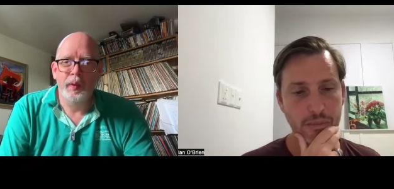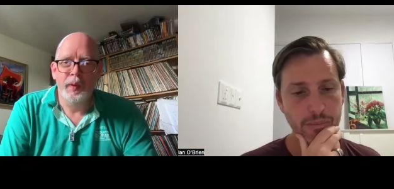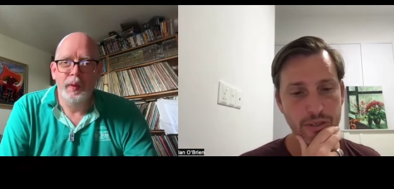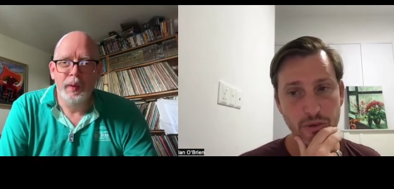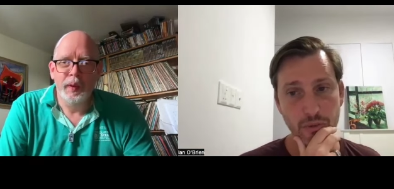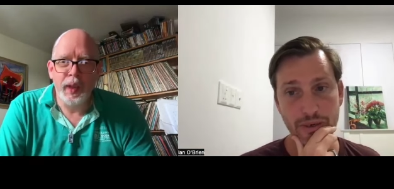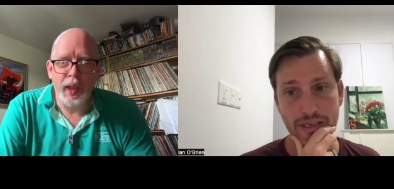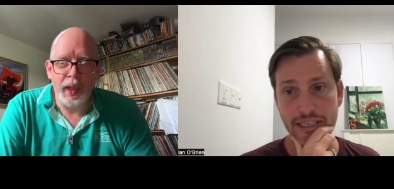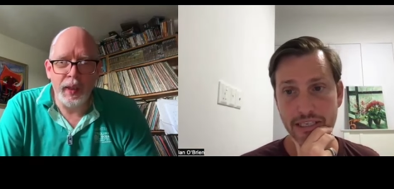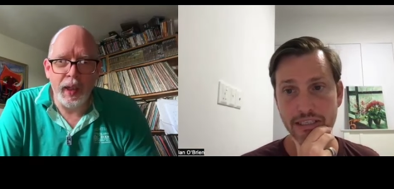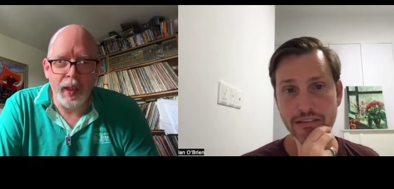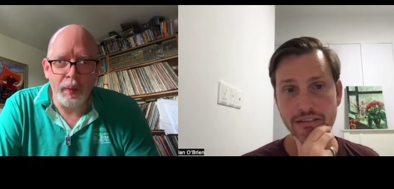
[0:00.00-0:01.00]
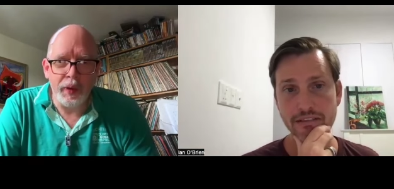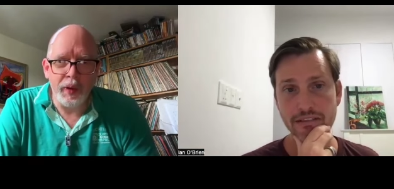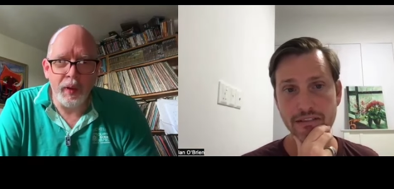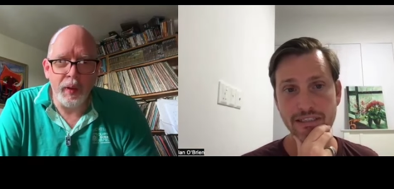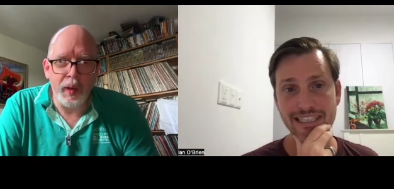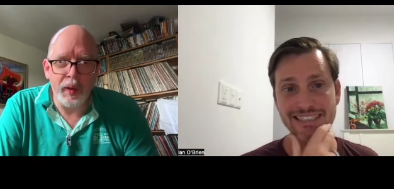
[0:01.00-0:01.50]
Speaker 1: But your yeah,
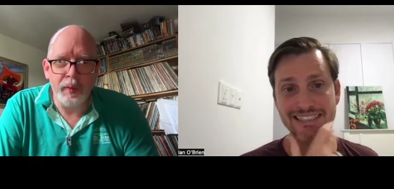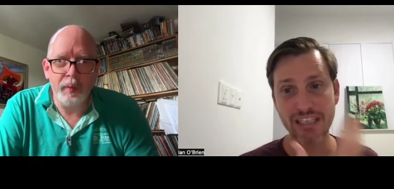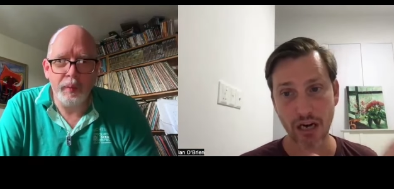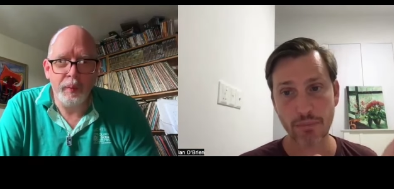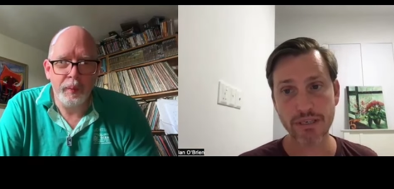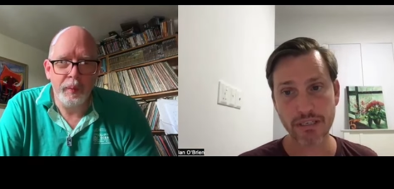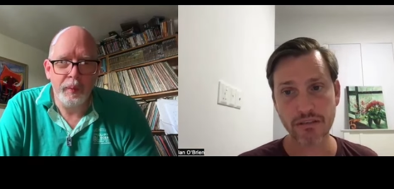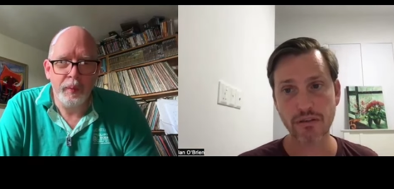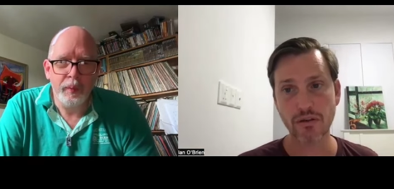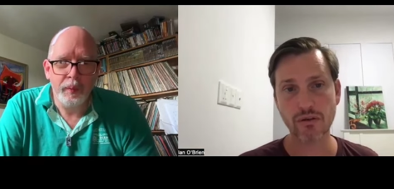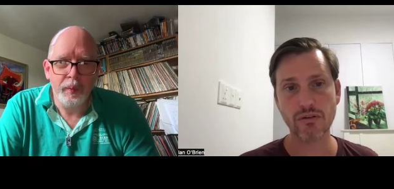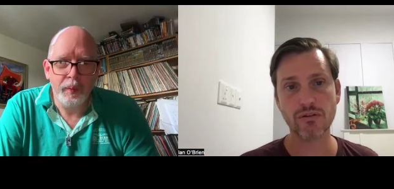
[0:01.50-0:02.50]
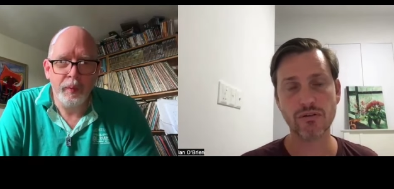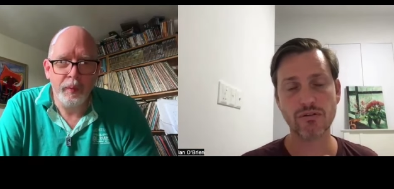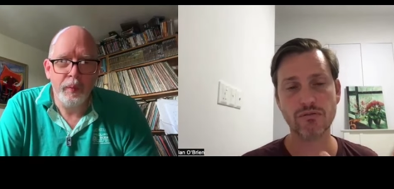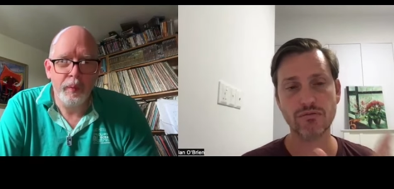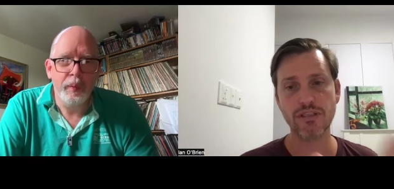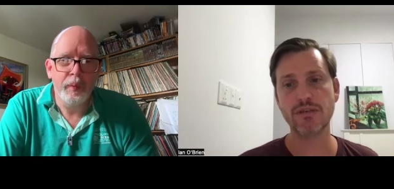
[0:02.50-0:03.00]
yeah, is, coming
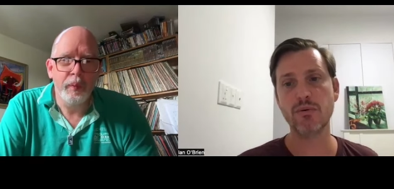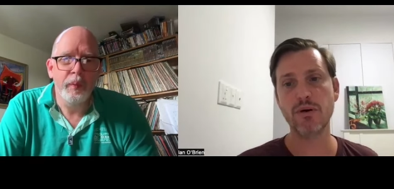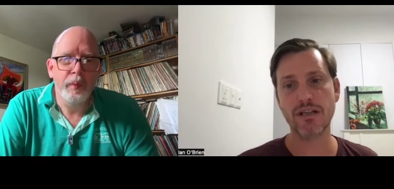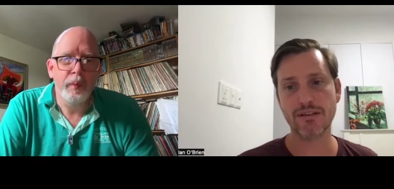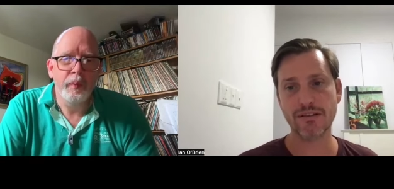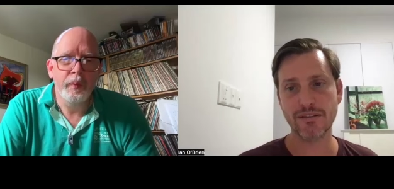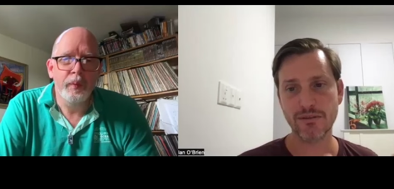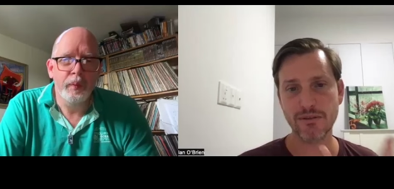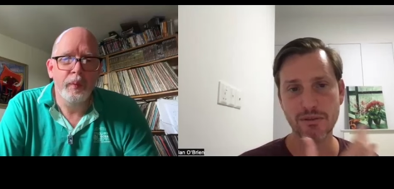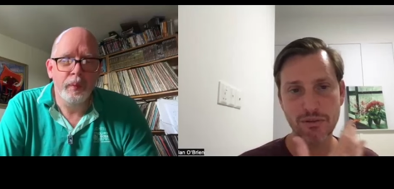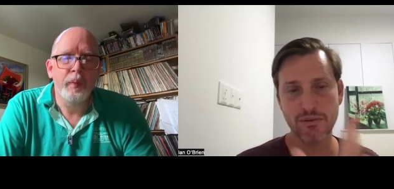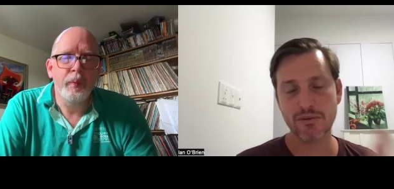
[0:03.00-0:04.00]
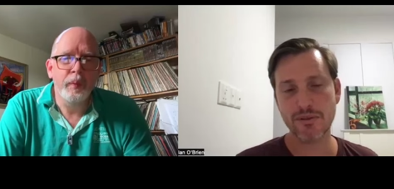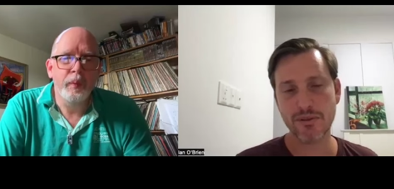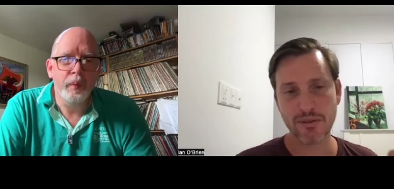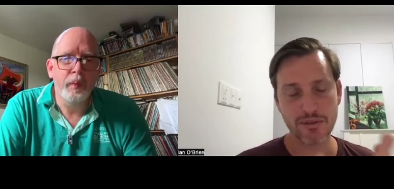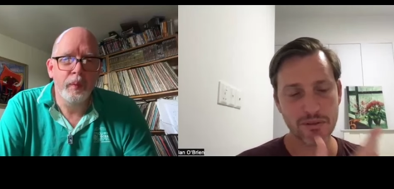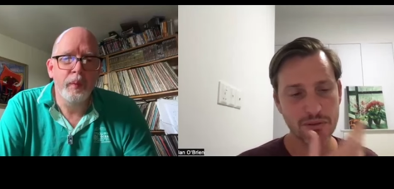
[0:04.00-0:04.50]
along really well. You you you
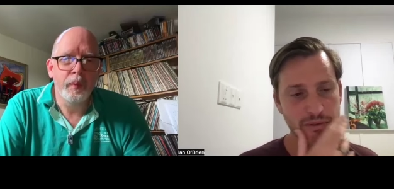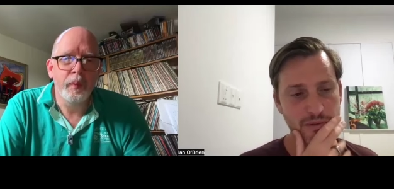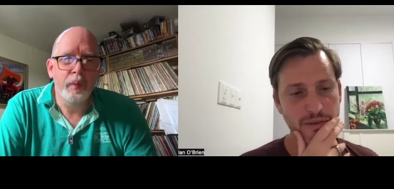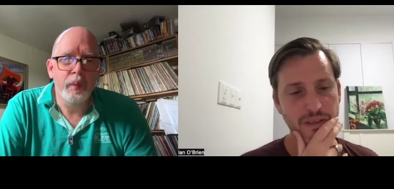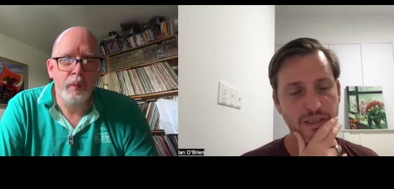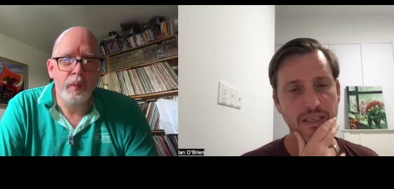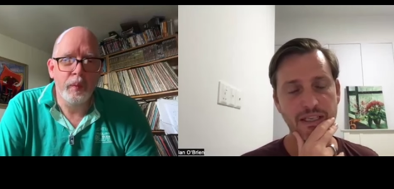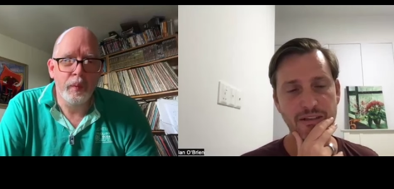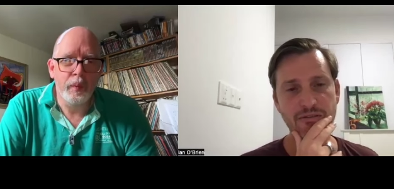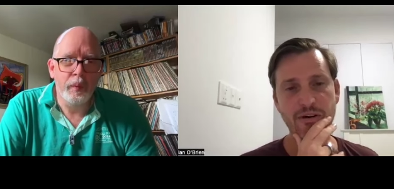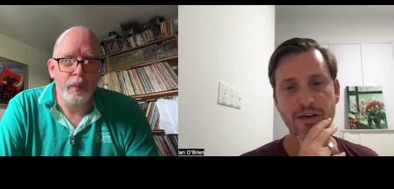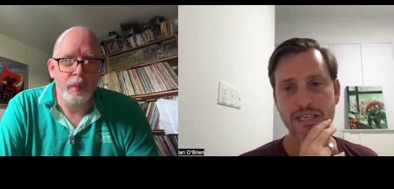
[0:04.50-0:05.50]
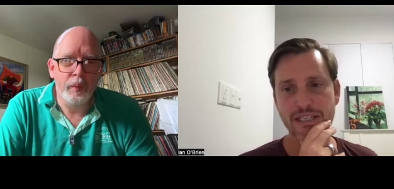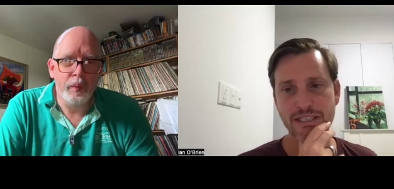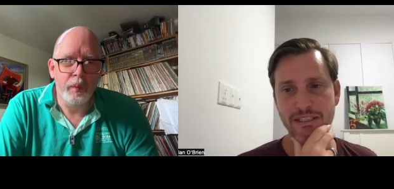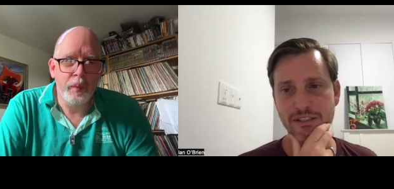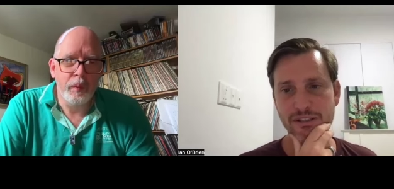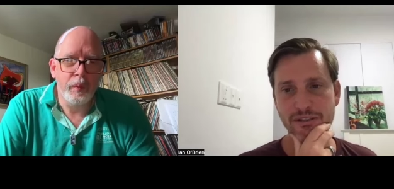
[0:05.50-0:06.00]
know you're it's very
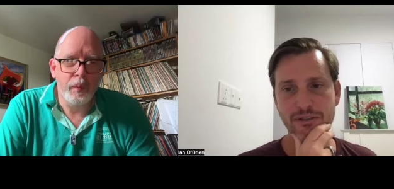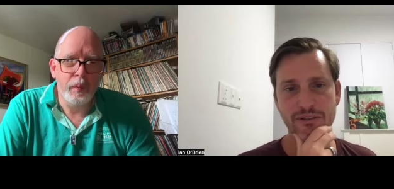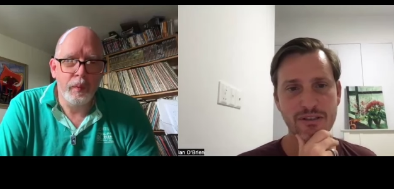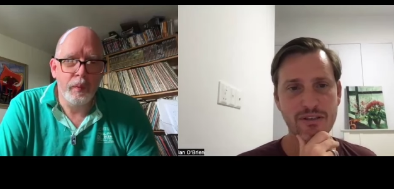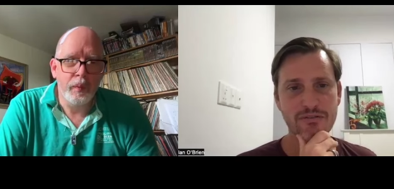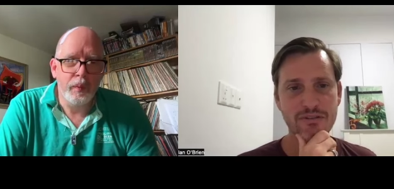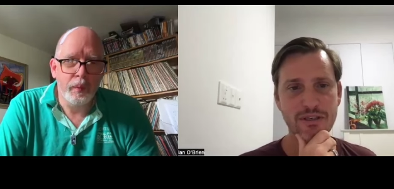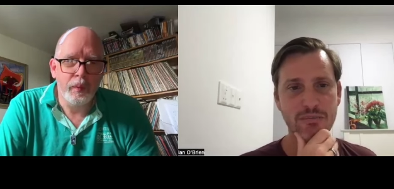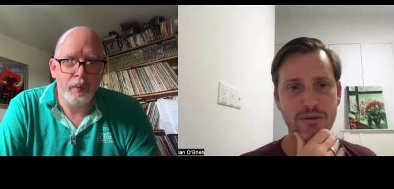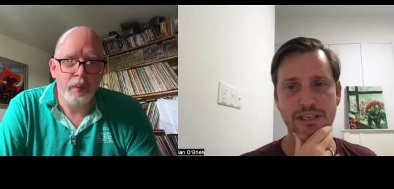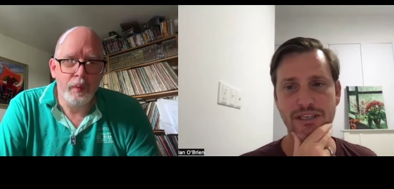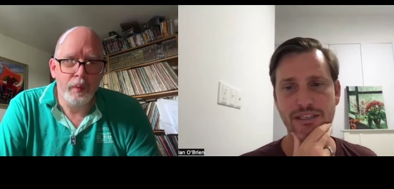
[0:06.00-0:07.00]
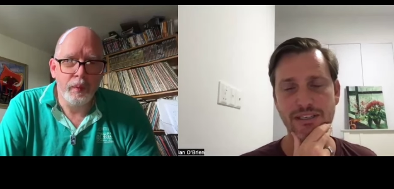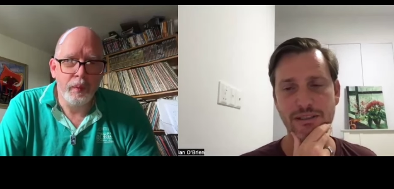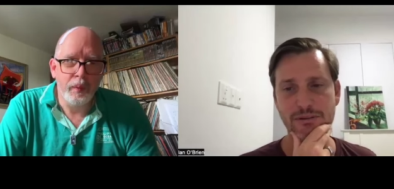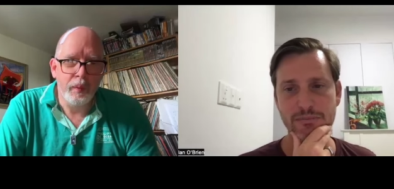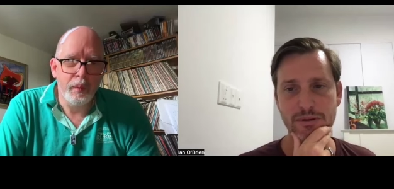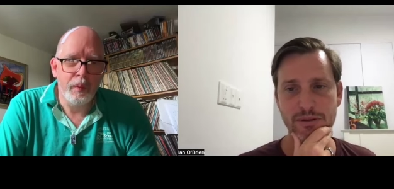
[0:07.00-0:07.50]
English. You're
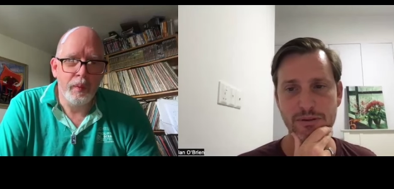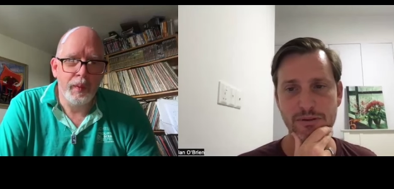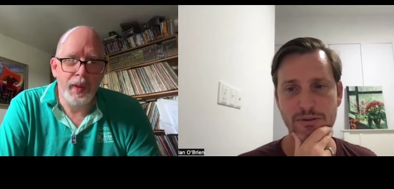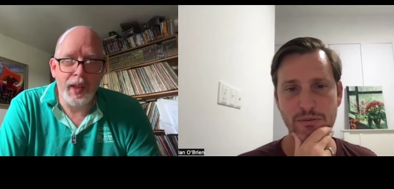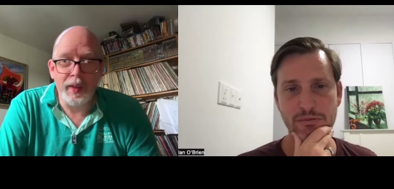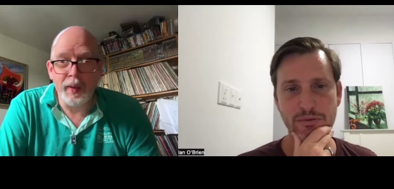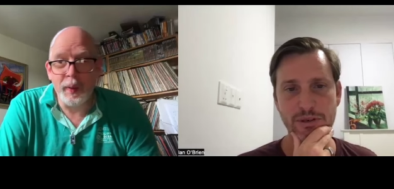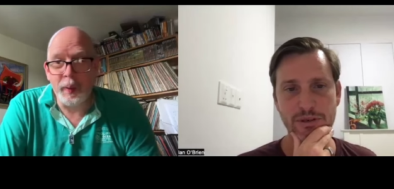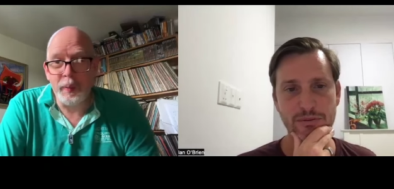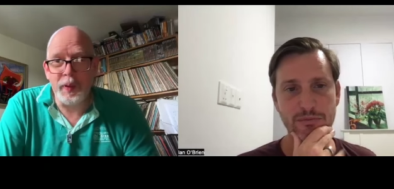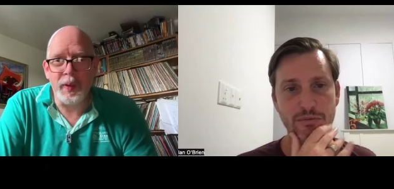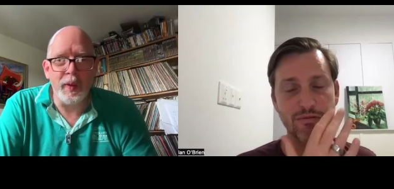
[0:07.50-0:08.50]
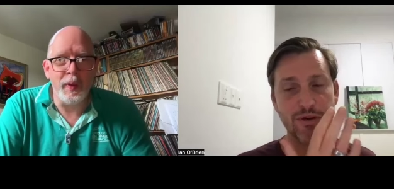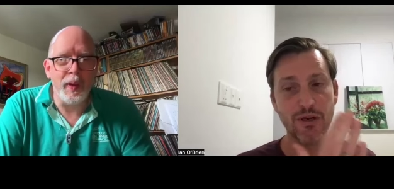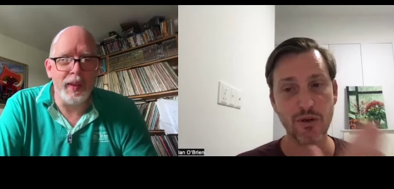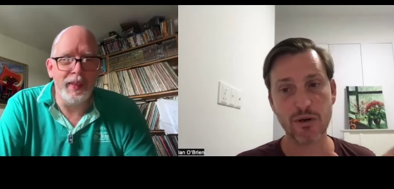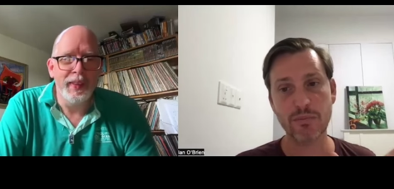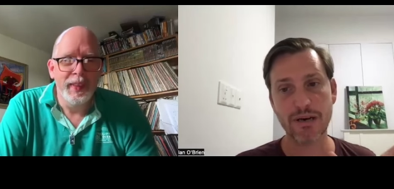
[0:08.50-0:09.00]
self-deprecating, but yeah, no, absolutely.
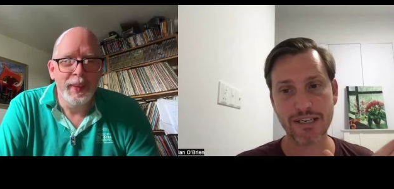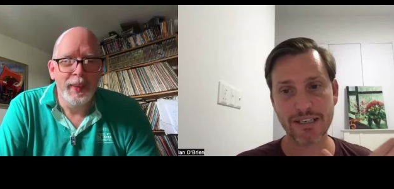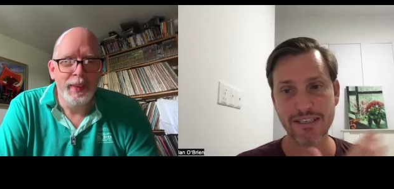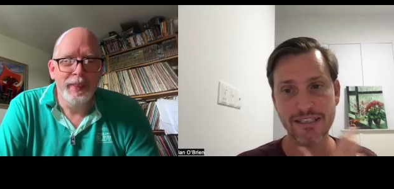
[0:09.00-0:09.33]
we look back a